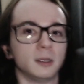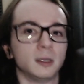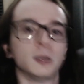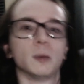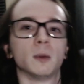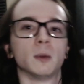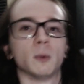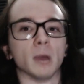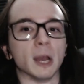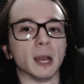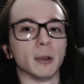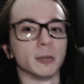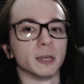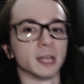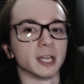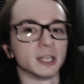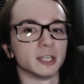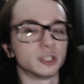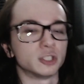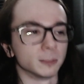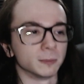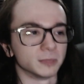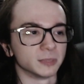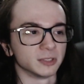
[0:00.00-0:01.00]
Why would I
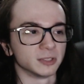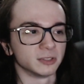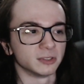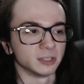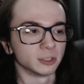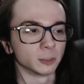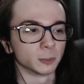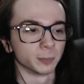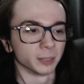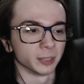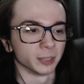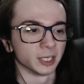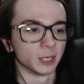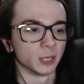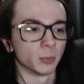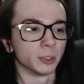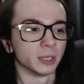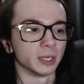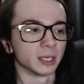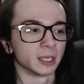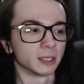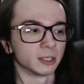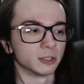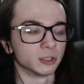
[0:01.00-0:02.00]
jump to single player when
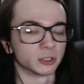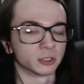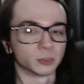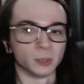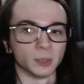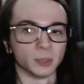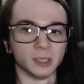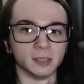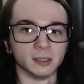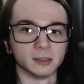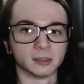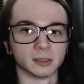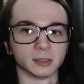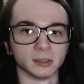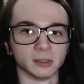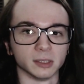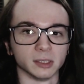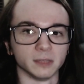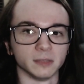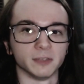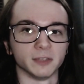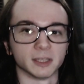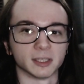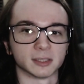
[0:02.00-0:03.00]
I could just wait until
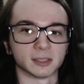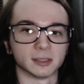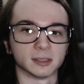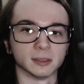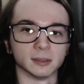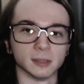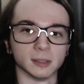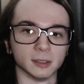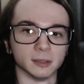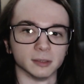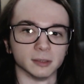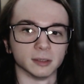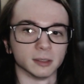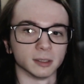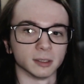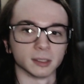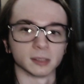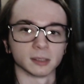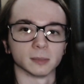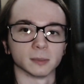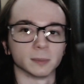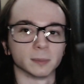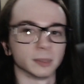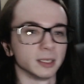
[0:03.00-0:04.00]
they fix it and then I
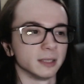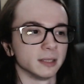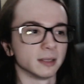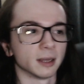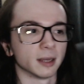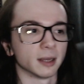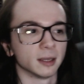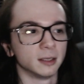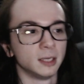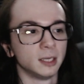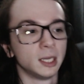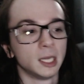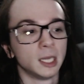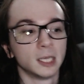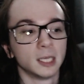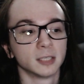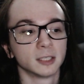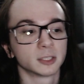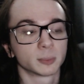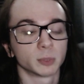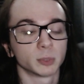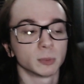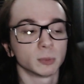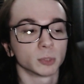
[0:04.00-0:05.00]
could play that?
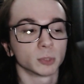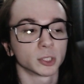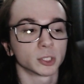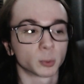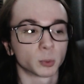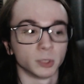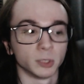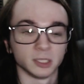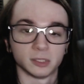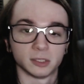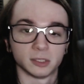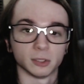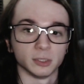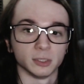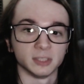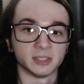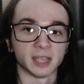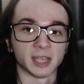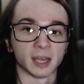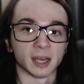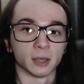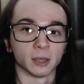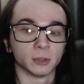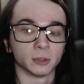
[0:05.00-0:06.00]
Supreme Ruler 2030's
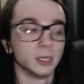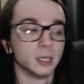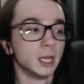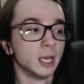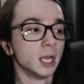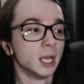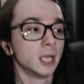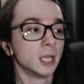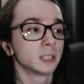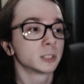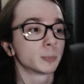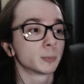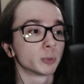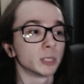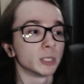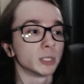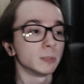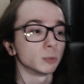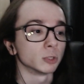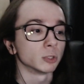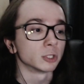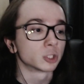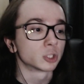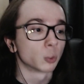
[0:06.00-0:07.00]
out. Supreme
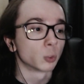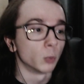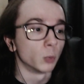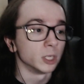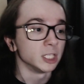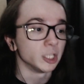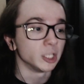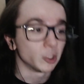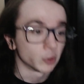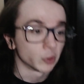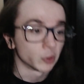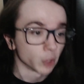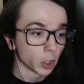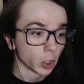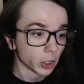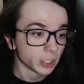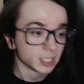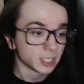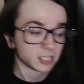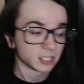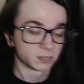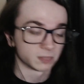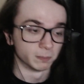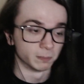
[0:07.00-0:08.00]
Ruler
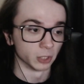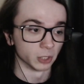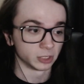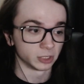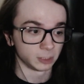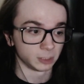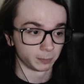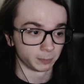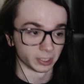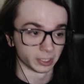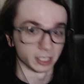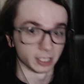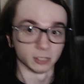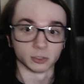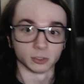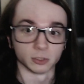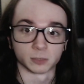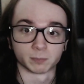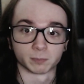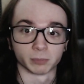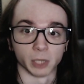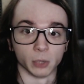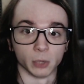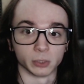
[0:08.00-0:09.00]
2030's multiplayer is
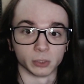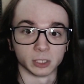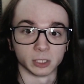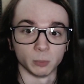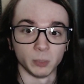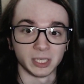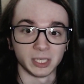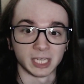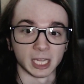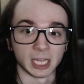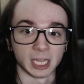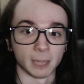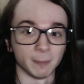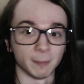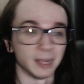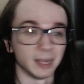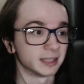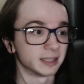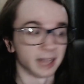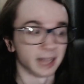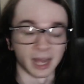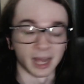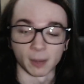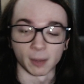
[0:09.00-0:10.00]
broken. We can't
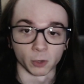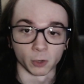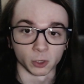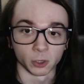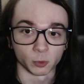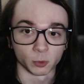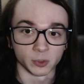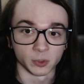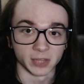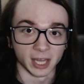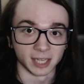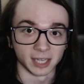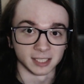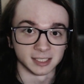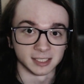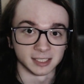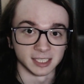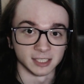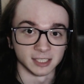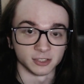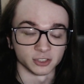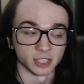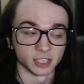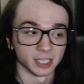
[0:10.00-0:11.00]
make that work without a
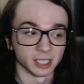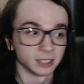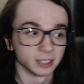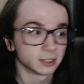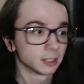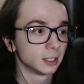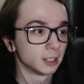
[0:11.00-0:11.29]
desync.